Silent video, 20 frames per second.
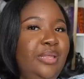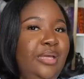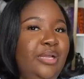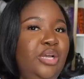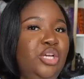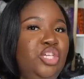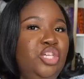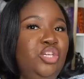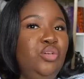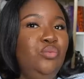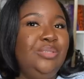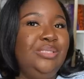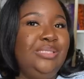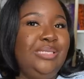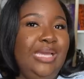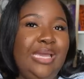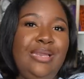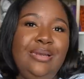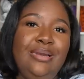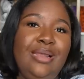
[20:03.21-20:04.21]
like a cute
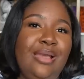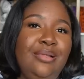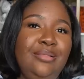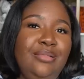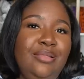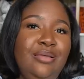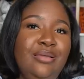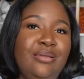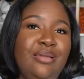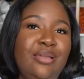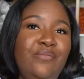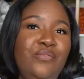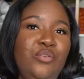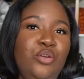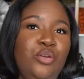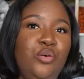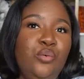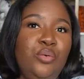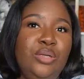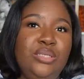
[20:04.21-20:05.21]
date night look. If
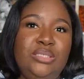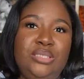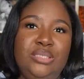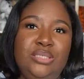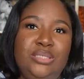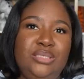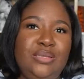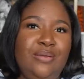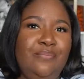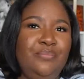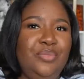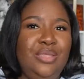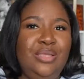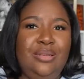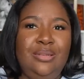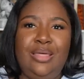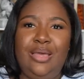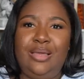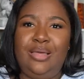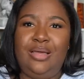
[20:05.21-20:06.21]
you're going to
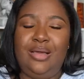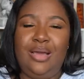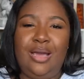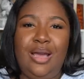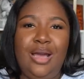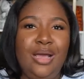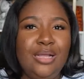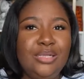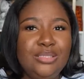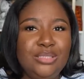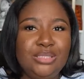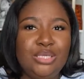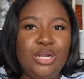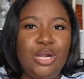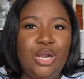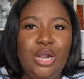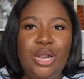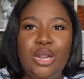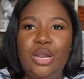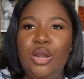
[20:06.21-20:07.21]
something like a
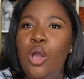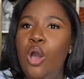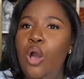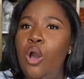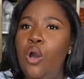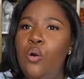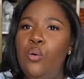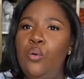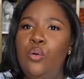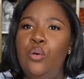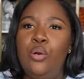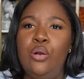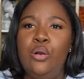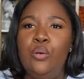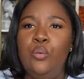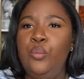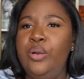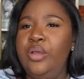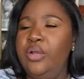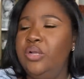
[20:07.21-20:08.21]
concert,
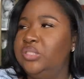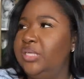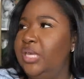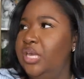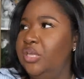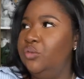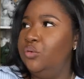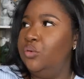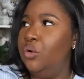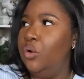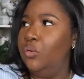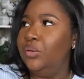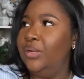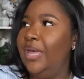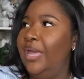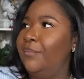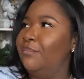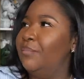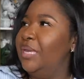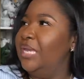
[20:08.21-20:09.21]
or where else can you go?
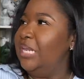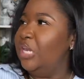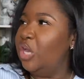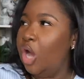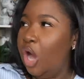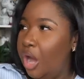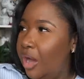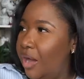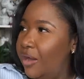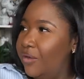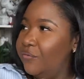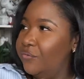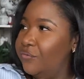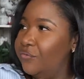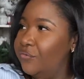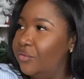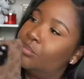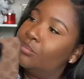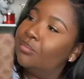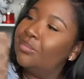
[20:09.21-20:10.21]
Like mini
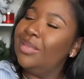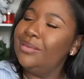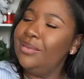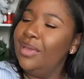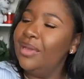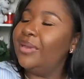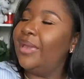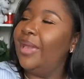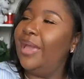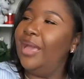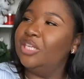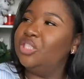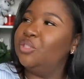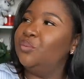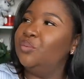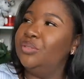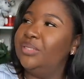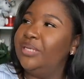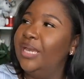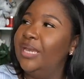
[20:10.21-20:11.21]
golf? You got
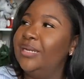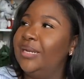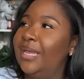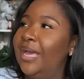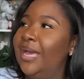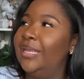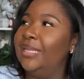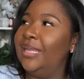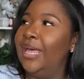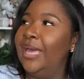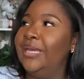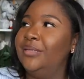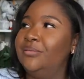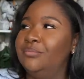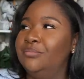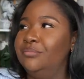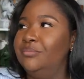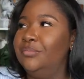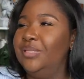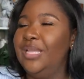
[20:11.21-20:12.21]
casual date night, like
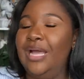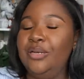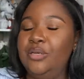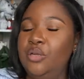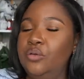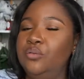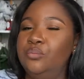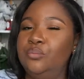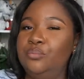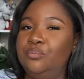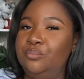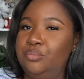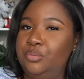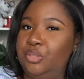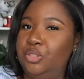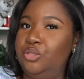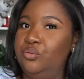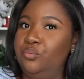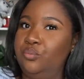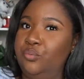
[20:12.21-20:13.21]
not no
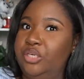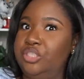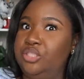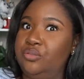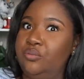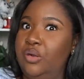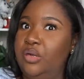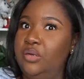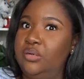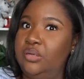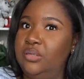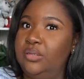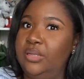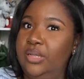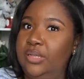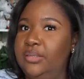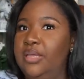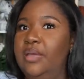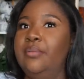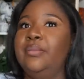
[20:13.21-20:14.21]
cute restaurant, nothing
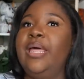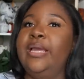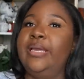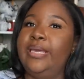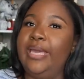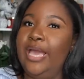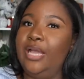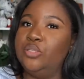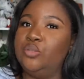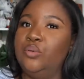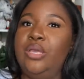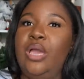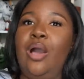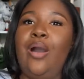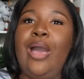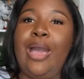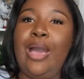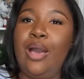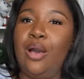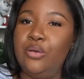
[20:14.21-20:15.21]
like that. Like casual,
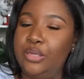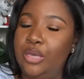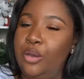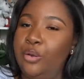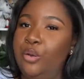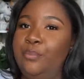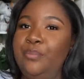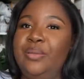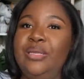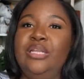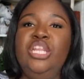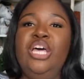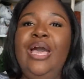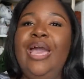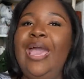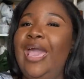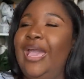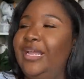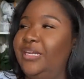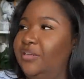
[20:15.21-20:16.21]
y'all out, y'all gonna be a little
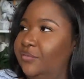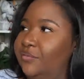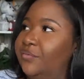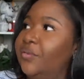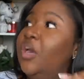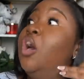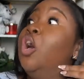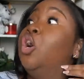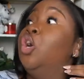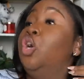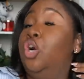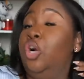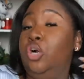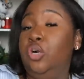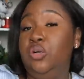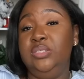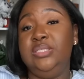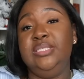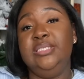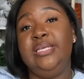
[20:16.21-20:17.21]
active.
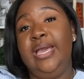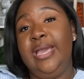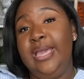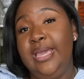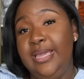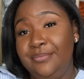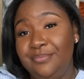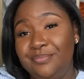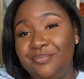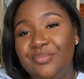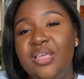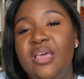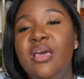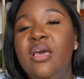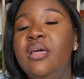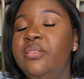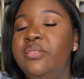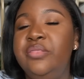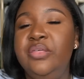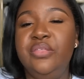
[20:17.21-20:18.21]
Girls night,
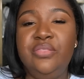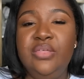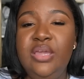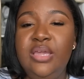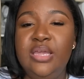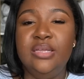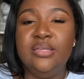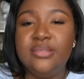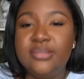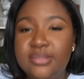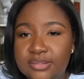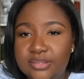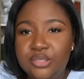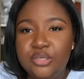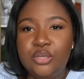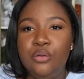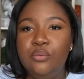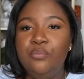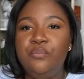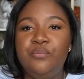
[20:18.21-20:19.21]
the things,
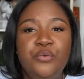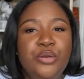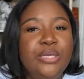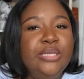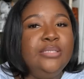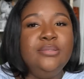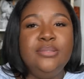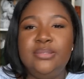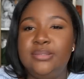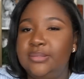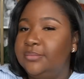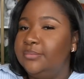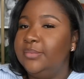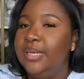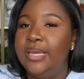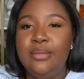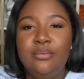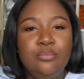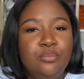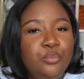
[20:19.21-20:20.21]
you know, friends
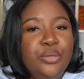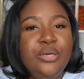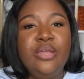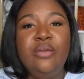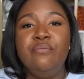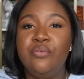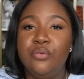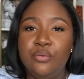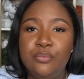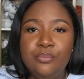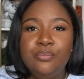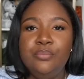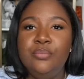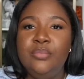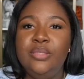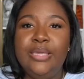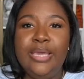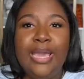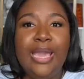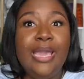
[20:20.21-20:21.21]
night, whatever.
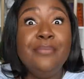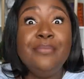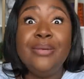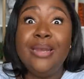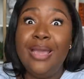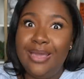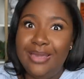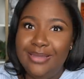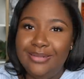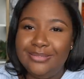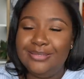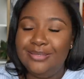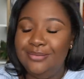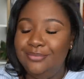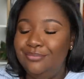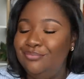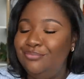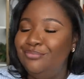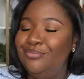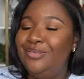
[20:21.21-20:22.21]
Game night,
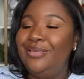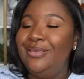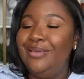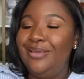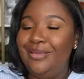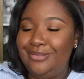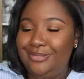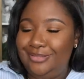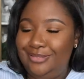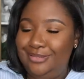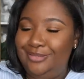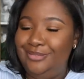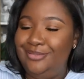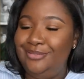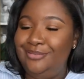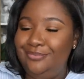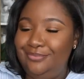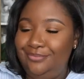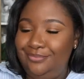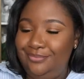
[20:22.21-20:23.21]

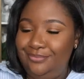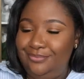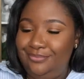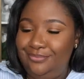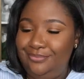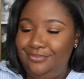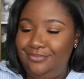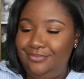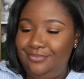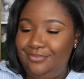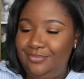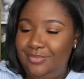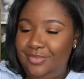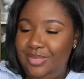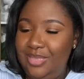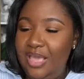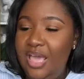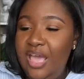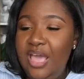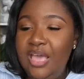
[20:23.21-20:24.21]
yes,
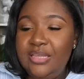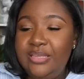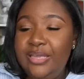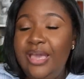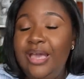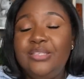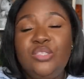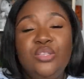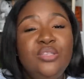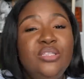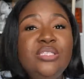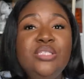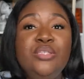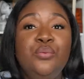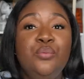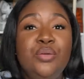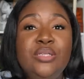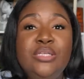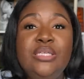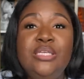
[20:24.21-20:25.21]
Yeah, so this is
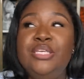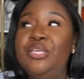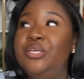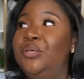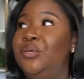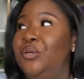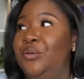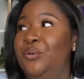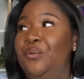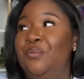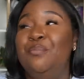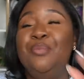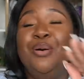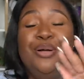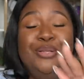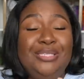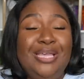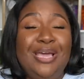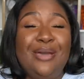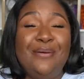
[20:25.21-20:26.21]
a really cute
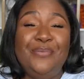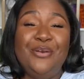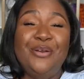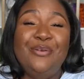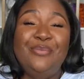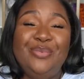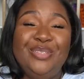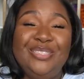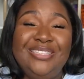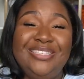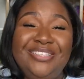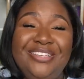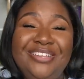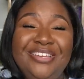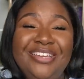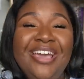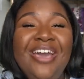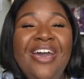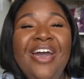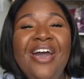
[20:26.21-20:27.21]
multi-purpose
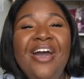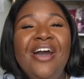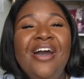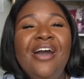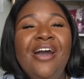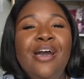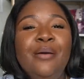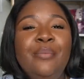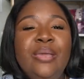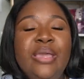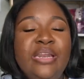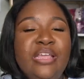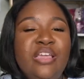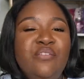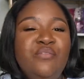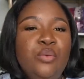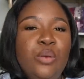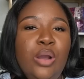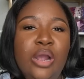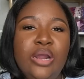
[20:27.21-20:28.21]
look. And
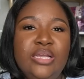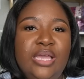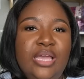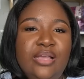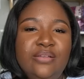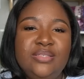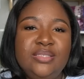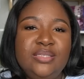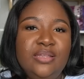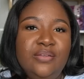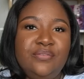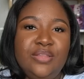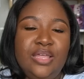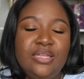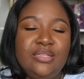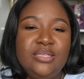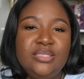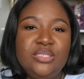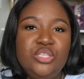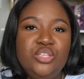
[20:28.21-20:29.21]
if you already have stuff
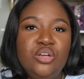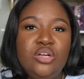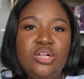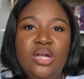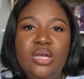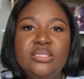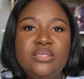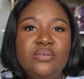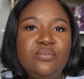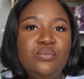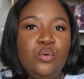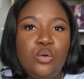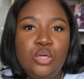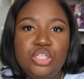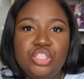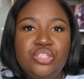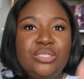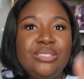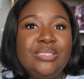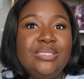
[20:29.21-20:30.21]
like this in your closet, of
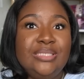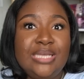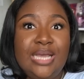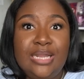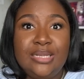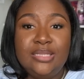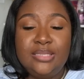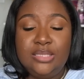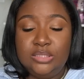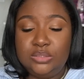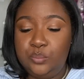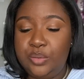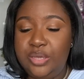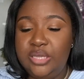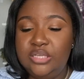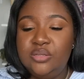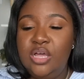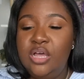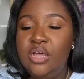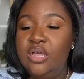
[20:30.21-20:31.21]
course, you can style it this way.